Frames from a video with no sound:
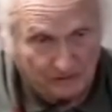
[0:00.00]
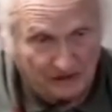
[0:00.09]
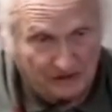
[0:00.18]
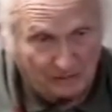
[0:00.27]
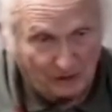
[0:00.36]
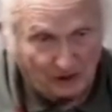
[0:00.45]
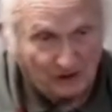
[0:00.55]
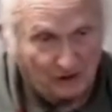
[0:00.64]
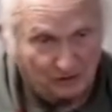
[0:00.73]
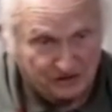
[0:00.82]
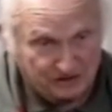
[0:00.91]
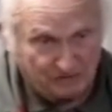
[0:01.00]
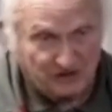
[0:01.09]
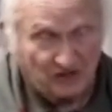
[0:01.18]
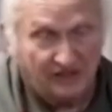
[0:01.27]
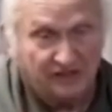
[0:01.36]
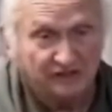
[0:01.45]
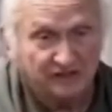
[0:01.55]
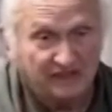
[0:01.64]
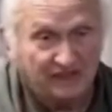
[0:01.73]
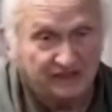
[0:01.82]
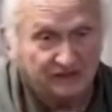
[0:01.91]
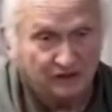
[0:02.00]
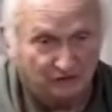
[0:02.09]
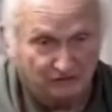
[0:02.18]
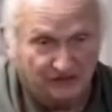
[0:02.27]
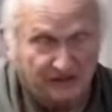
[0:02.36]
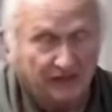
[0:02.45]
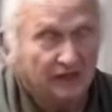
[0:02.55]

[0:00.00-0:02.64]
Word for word: and our market closes much later than that, Durfee.